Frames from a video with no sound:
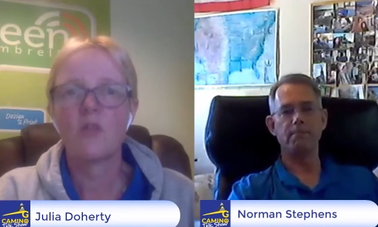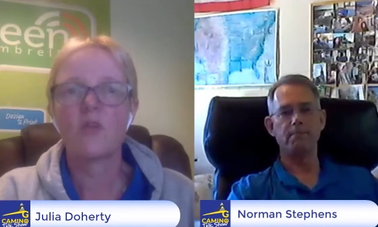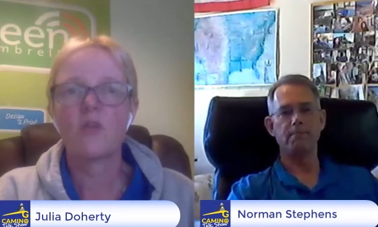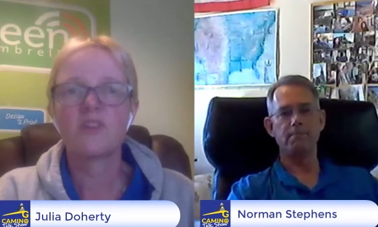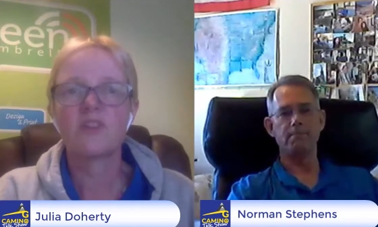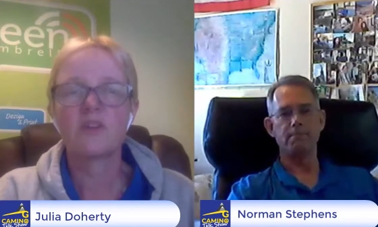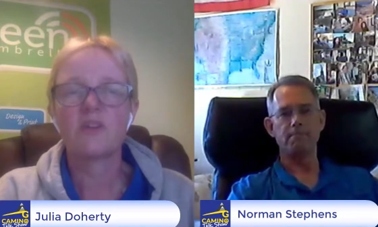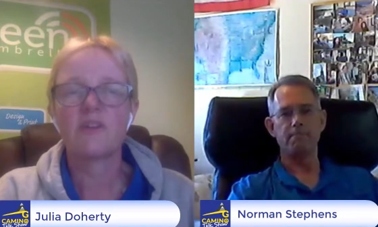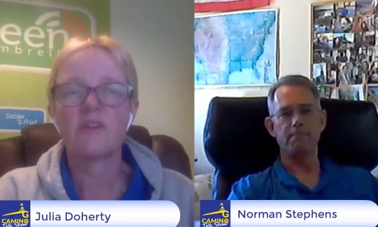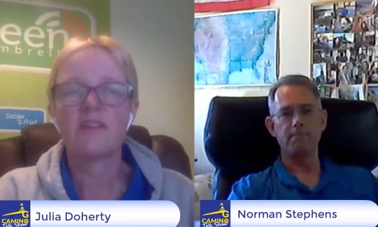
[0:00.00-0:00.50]

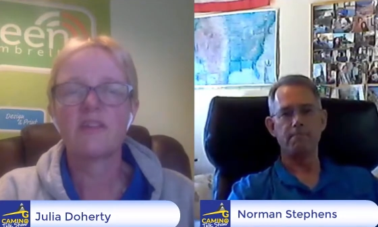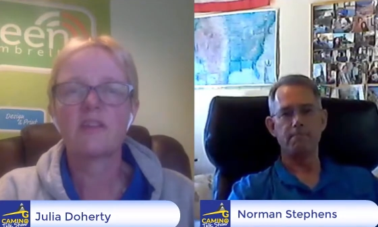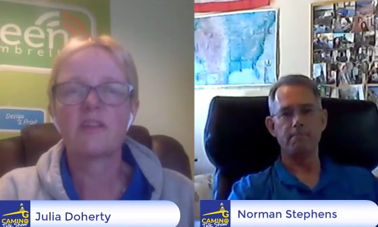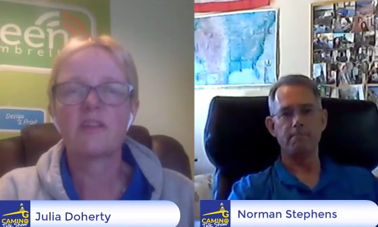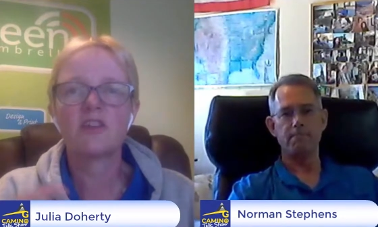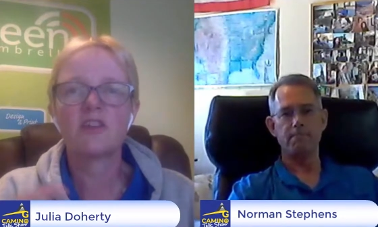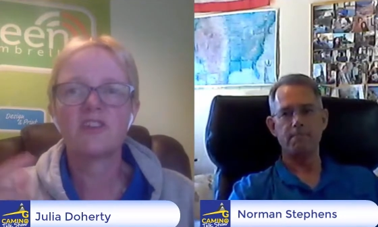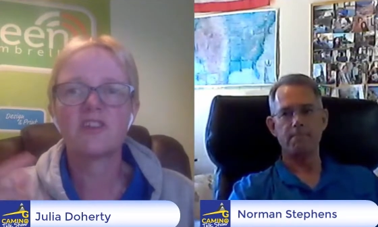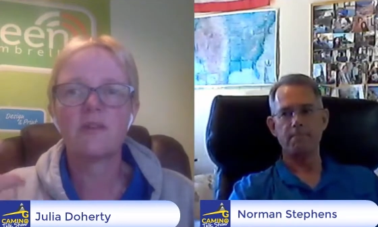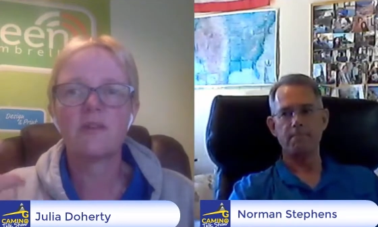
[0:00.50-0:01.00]
Speaker 1: Well, I
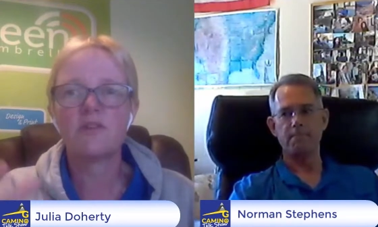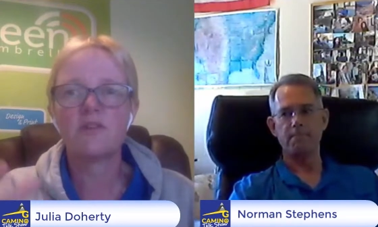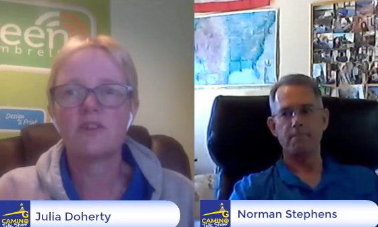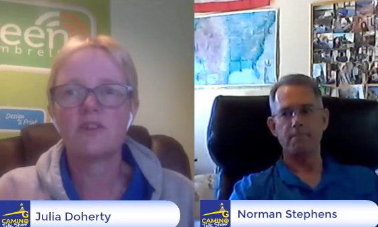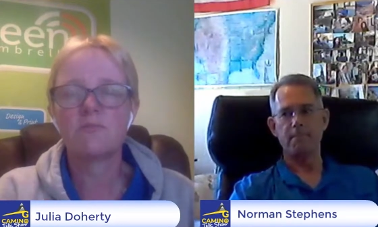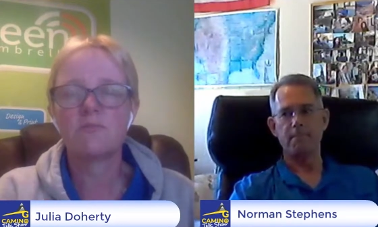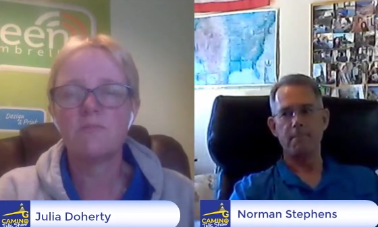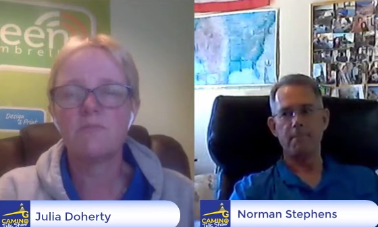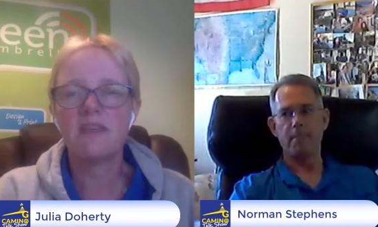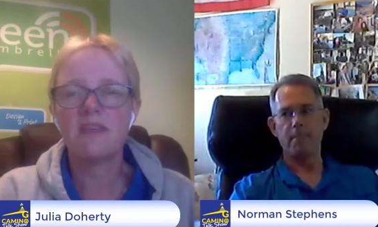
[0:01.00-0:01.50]
think because
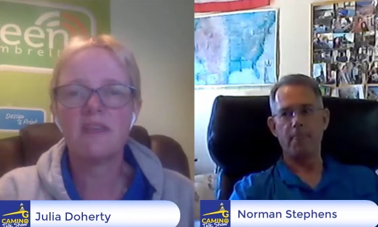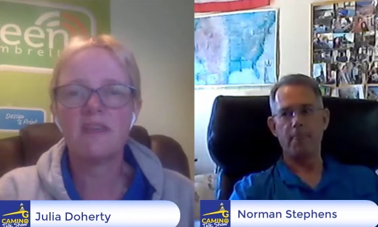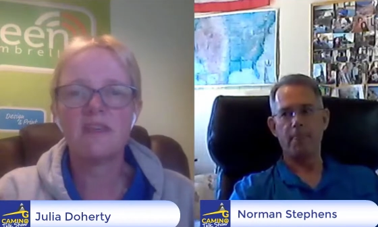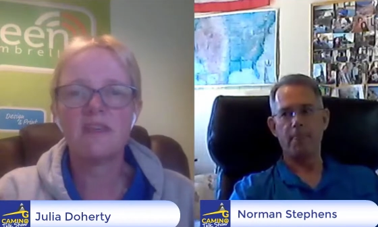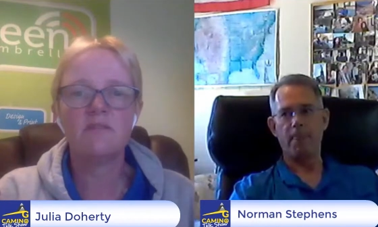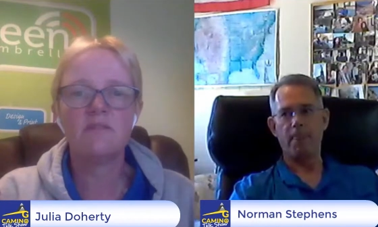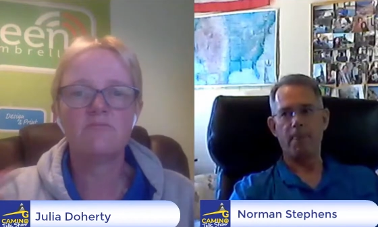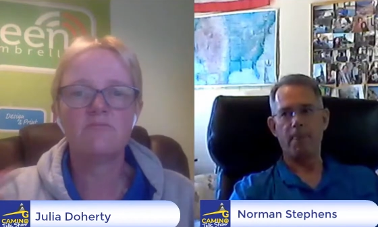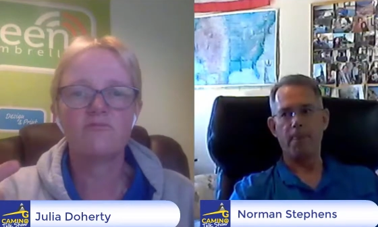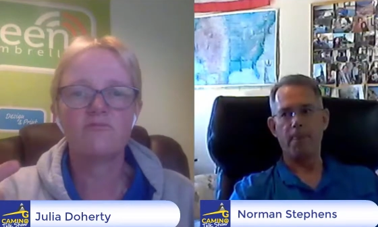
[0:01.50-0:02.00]
there was
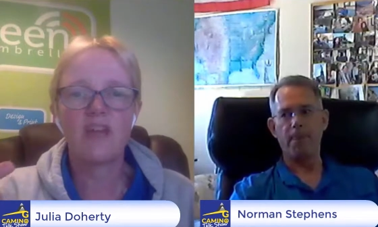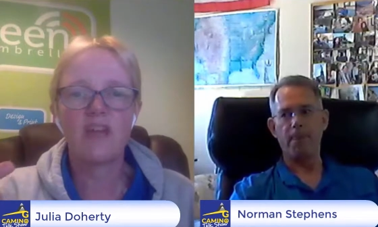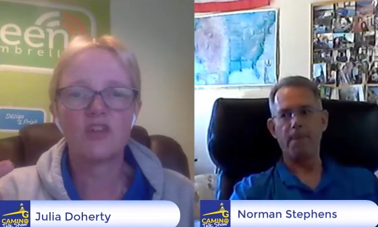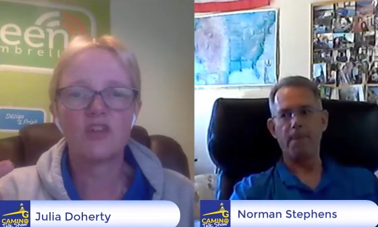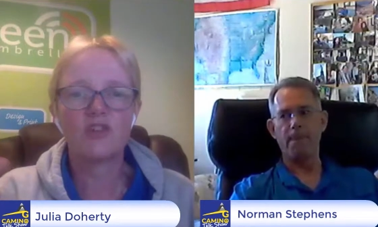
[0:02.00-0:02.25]
me,